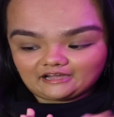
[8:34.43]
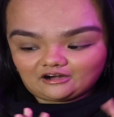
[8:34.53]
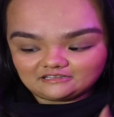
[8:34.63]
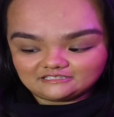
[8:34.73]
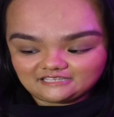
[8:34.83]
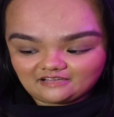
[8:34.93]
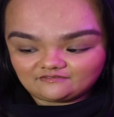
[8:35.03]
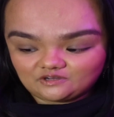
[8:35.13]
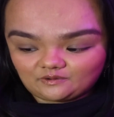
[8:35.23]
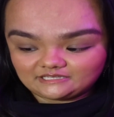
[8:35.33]
honestly
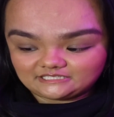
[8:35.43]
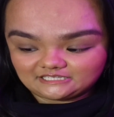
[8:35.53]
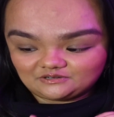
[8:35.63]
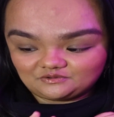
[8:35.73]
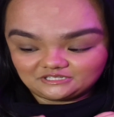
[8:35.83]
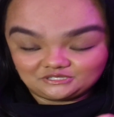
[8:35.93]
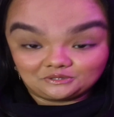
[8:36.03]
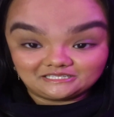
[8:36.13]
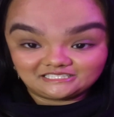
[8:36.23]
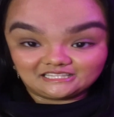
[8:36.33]
have no idea what
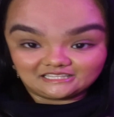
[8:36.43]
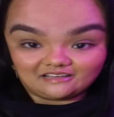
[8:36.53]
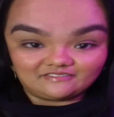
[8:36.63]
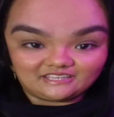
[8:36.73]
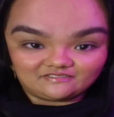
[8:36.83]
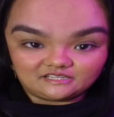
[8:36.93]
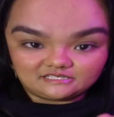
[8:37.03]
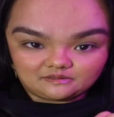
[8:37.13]
Twisted Love even is